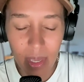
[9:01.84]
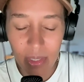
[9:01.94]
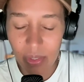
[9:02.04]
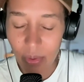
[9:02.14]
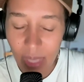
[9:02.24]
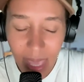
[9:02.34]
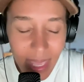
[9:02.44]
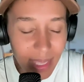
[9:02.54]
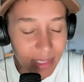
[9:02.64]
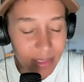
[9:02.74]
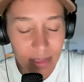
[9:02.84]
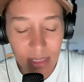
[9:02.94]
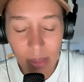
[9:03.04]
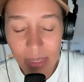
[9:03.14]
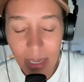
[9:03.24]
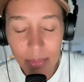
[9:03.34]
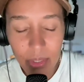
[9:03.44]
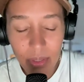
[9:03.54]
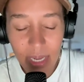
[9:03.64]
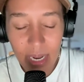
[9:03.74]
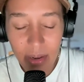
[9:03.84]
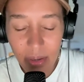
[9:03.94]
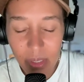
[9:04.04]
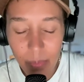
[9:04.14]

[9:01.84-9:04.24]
So yeah, sometimes you're in that dark